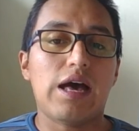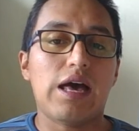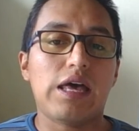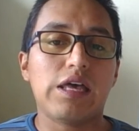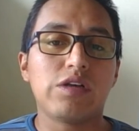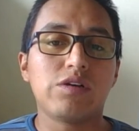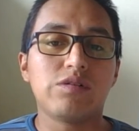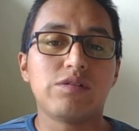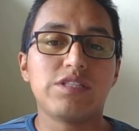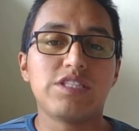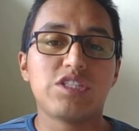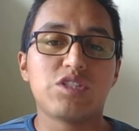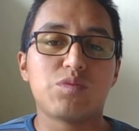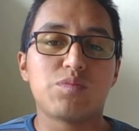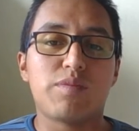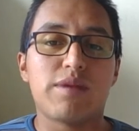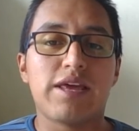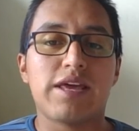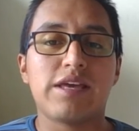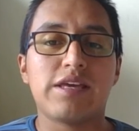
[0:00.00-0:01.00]
I'm gonna
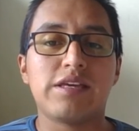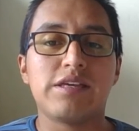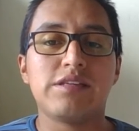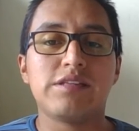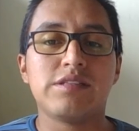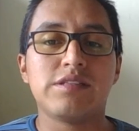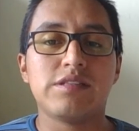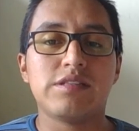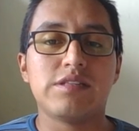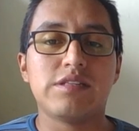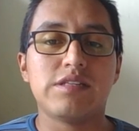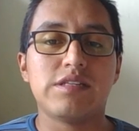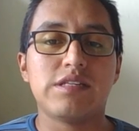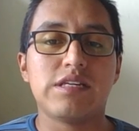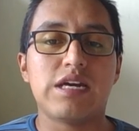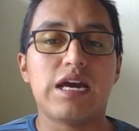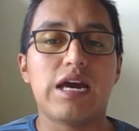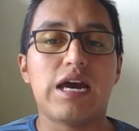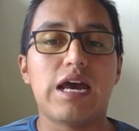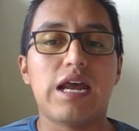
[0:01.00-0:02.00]
explain
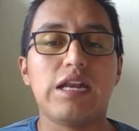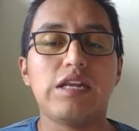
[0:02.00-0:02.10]
a